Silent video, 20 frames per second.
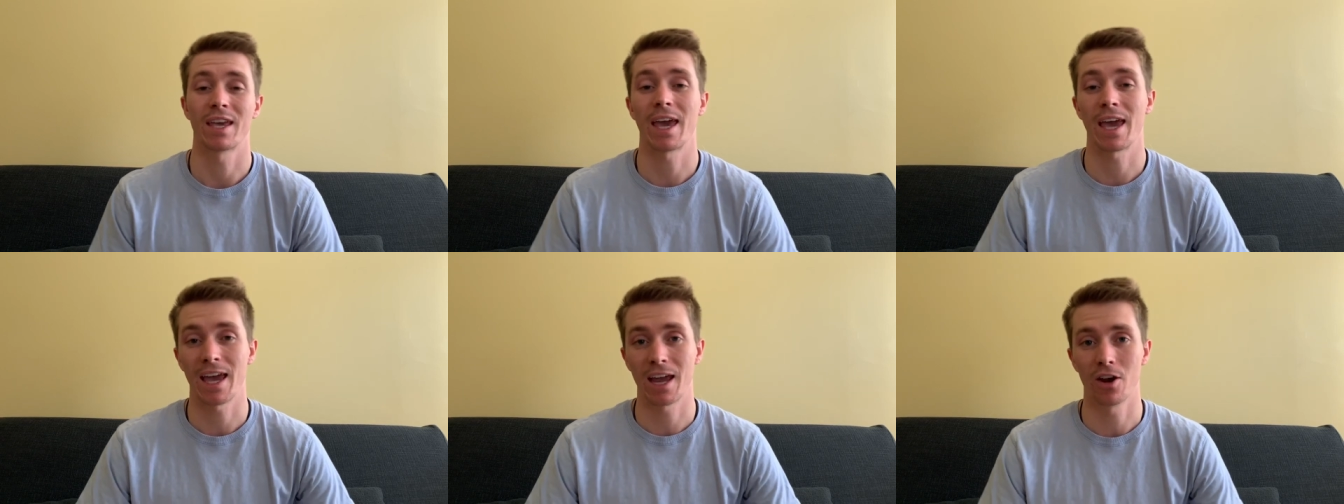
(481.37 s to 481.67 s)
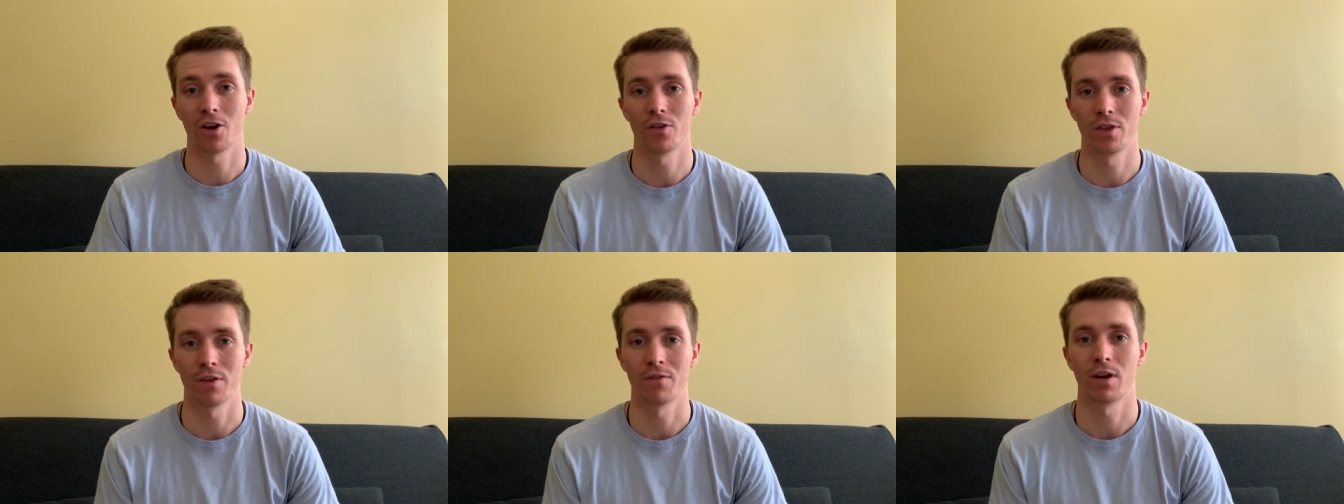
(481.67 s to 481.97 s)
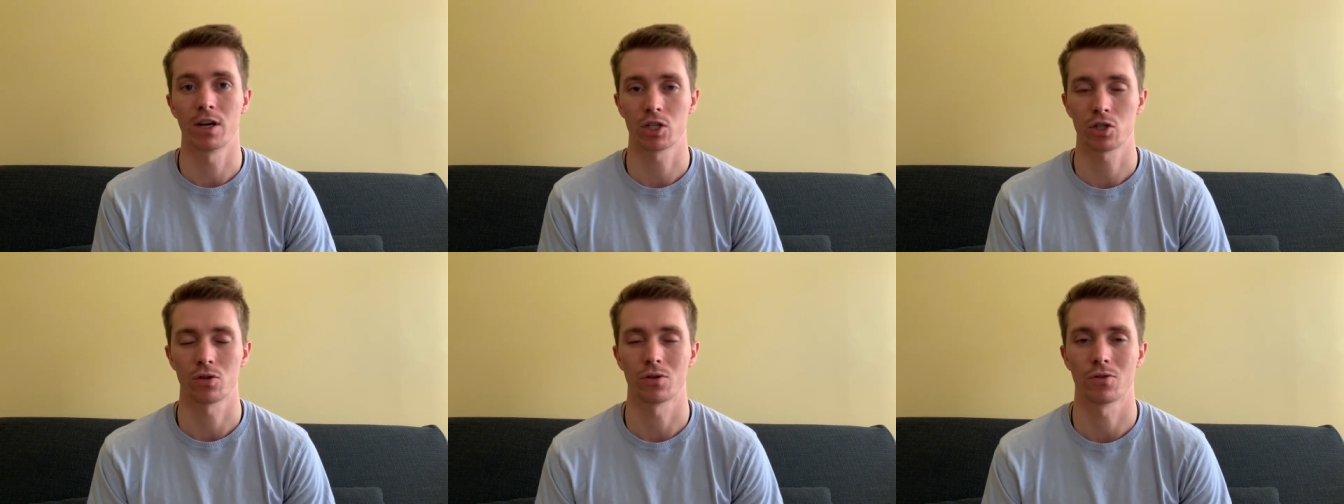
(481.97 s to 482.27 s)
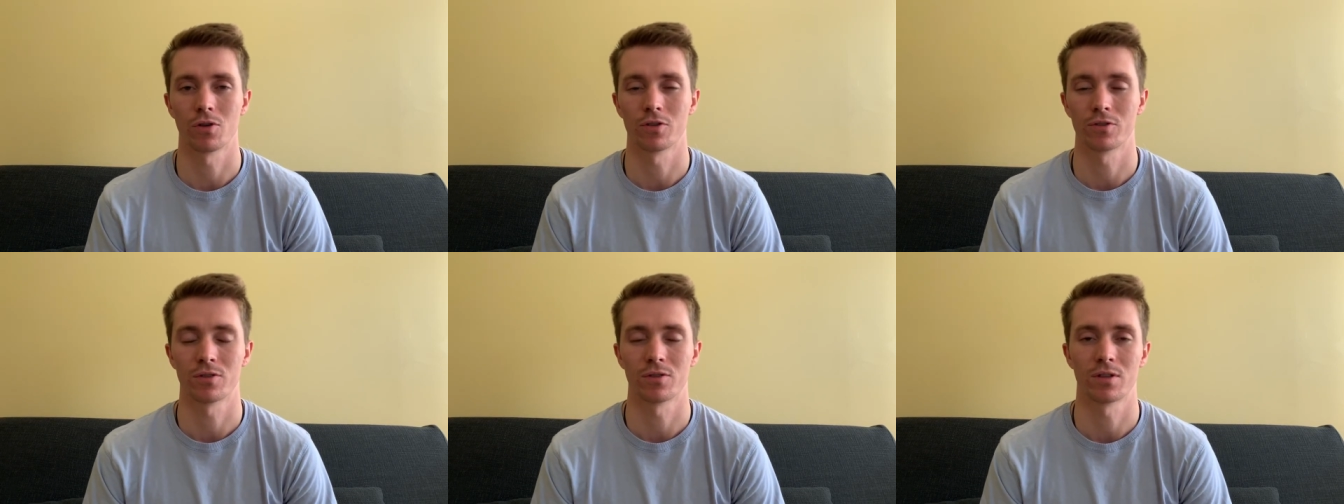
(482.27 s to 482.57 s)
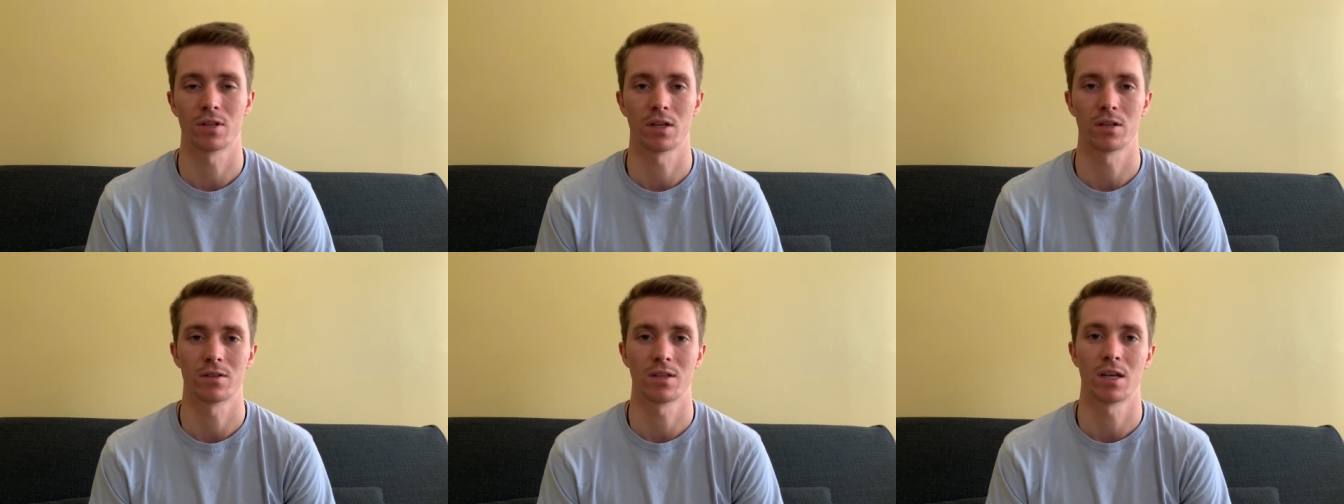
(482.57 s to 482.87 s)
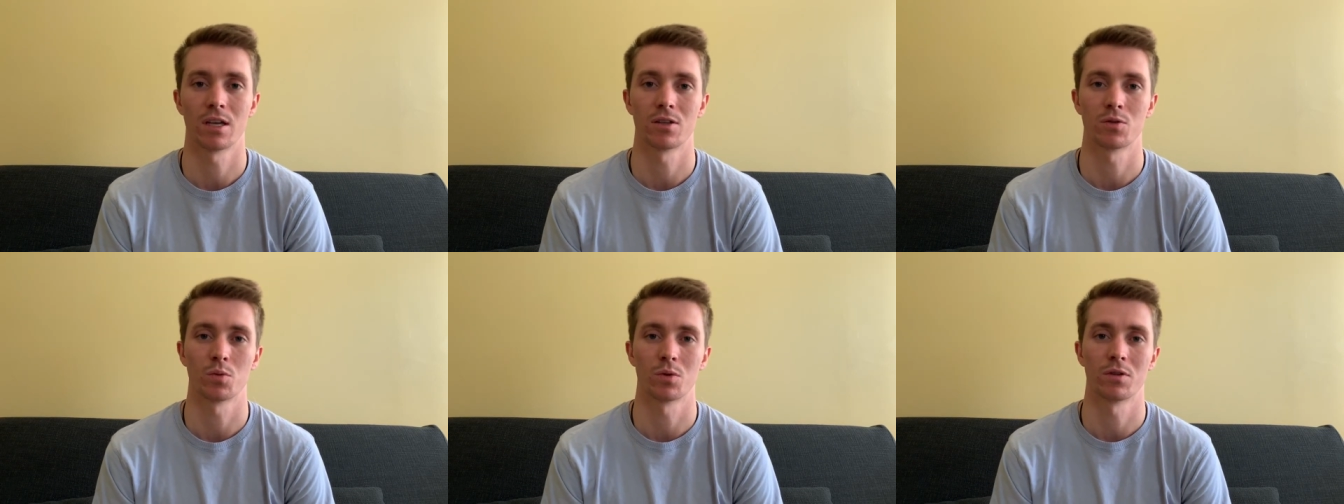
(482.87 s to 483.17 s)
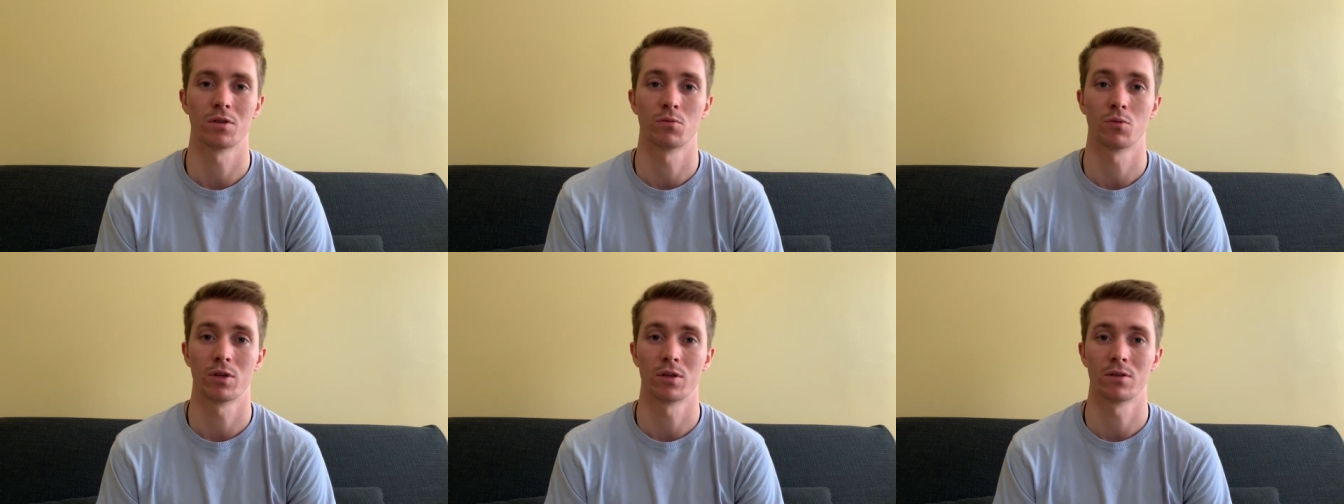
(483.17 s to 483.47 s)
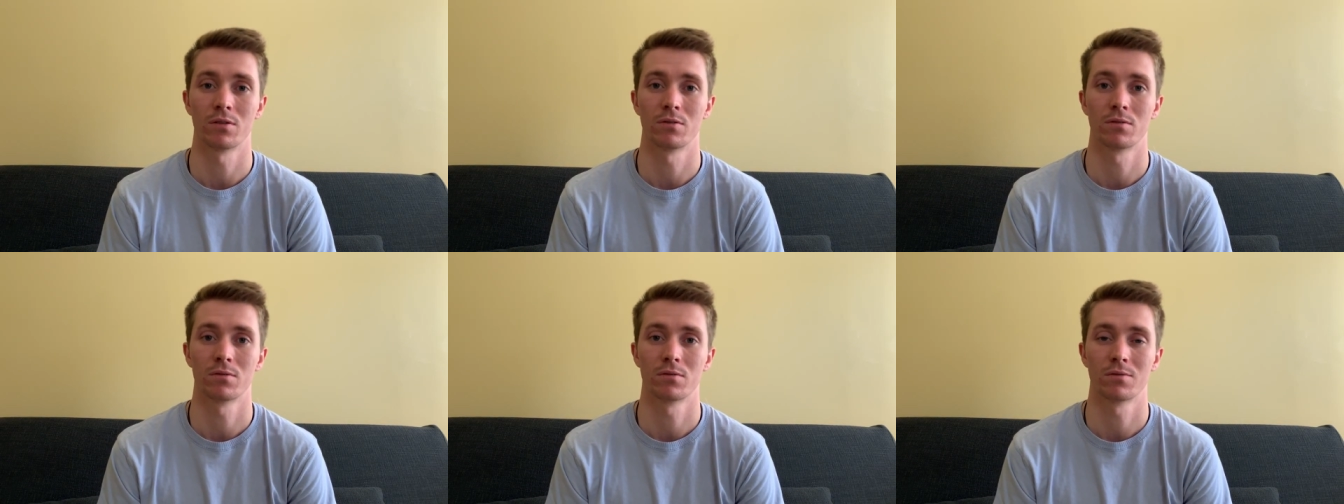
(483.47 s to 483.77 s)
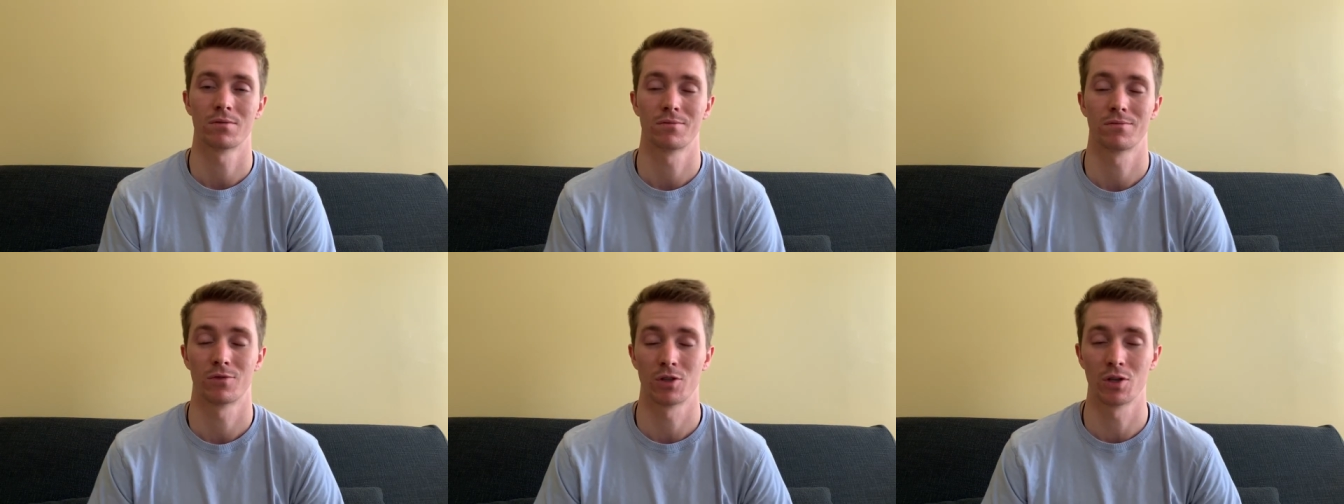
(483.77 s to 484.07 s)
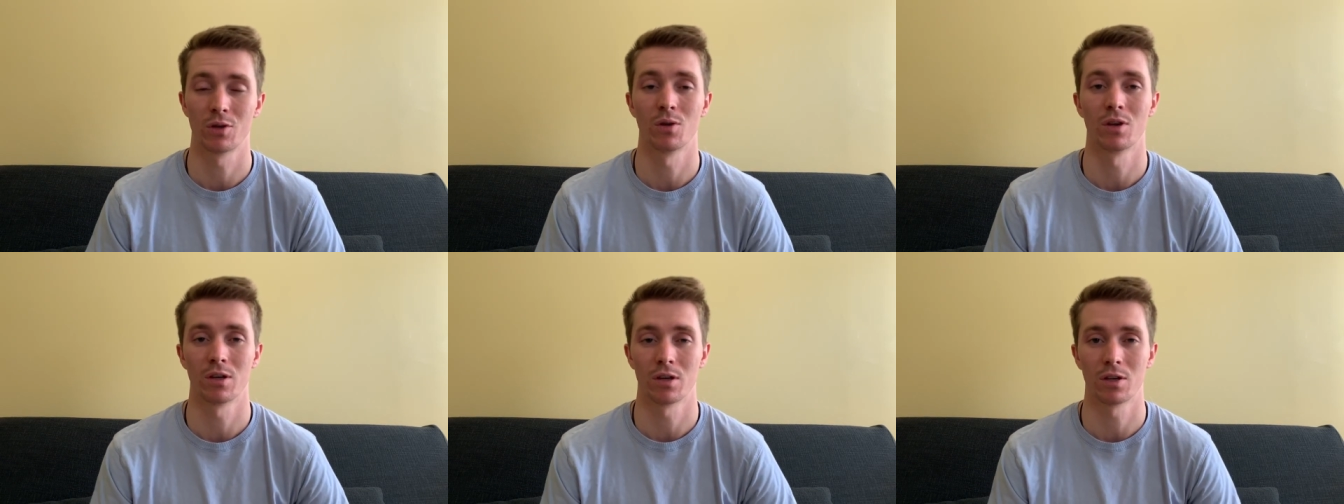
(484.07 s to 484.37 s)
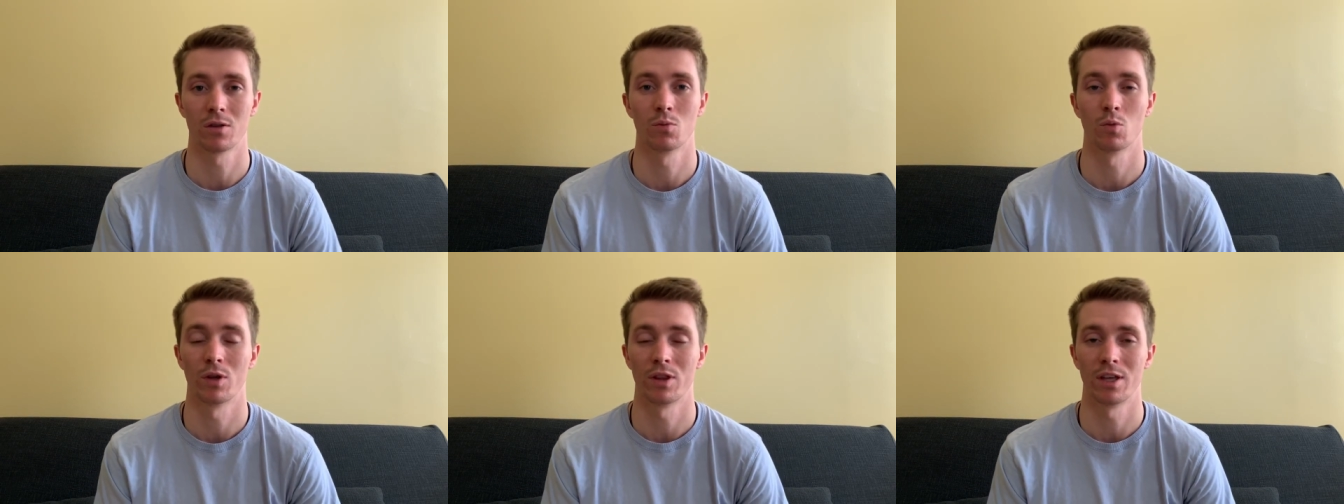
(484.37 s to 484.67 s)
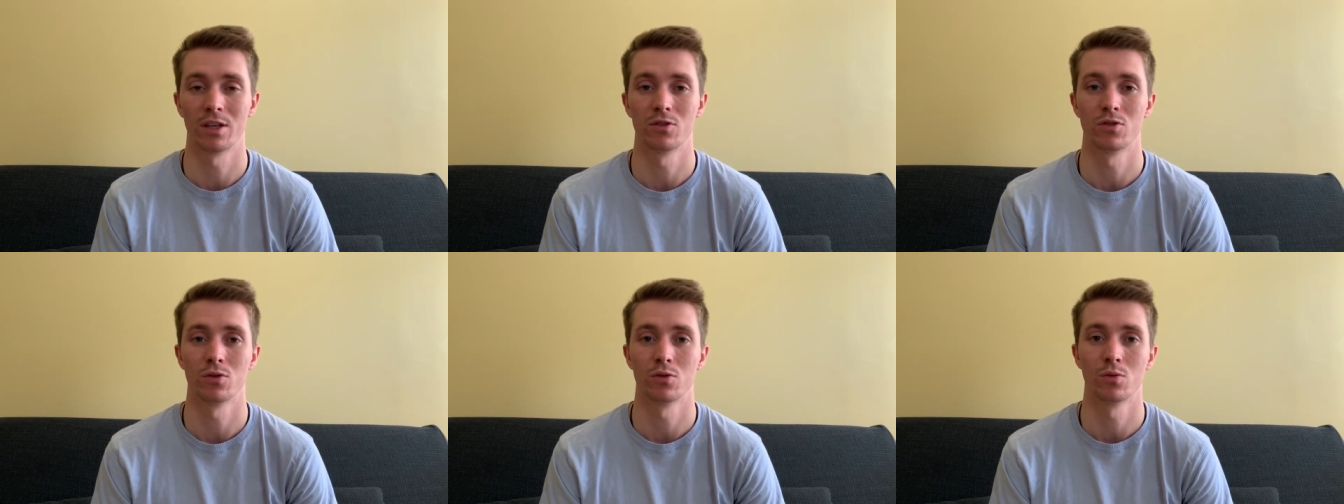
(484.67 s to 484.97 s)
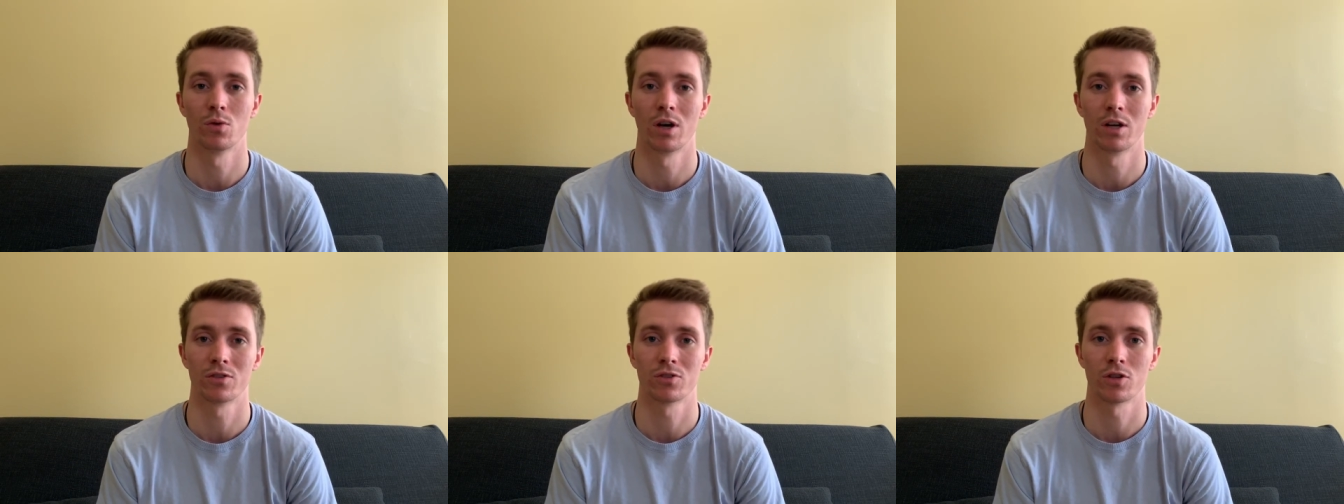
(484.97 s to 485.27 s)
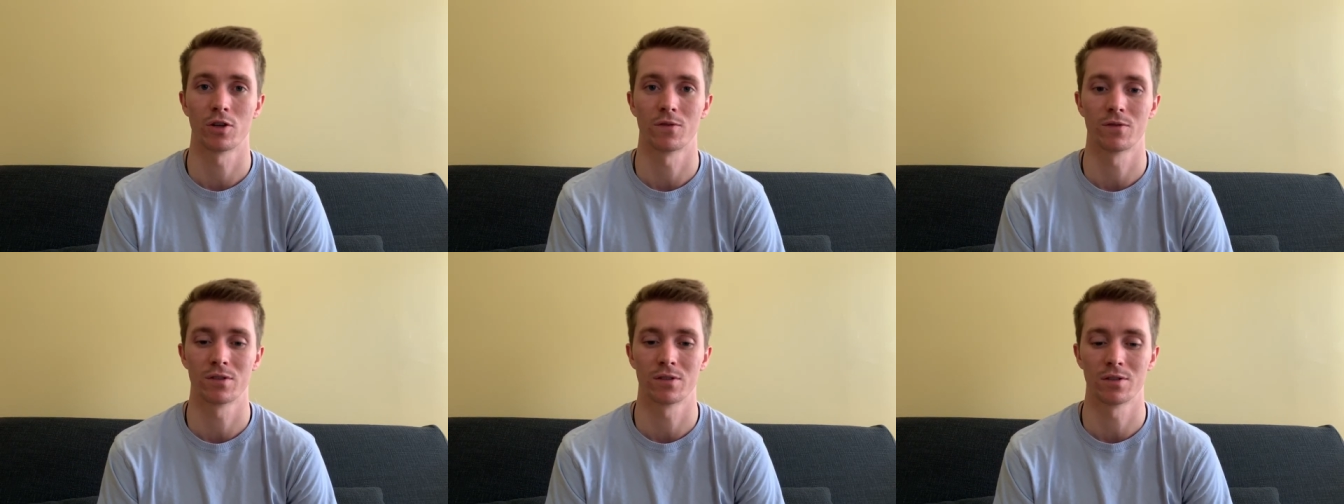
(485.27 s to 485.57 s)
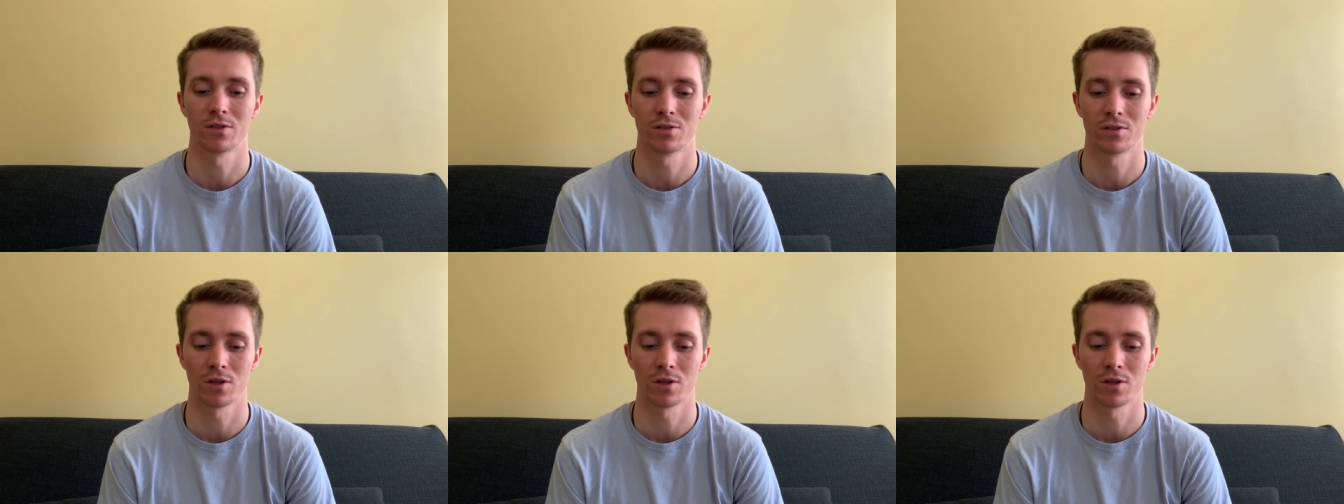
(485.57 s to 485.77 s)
care that Vacheron Constantin takes when they do services.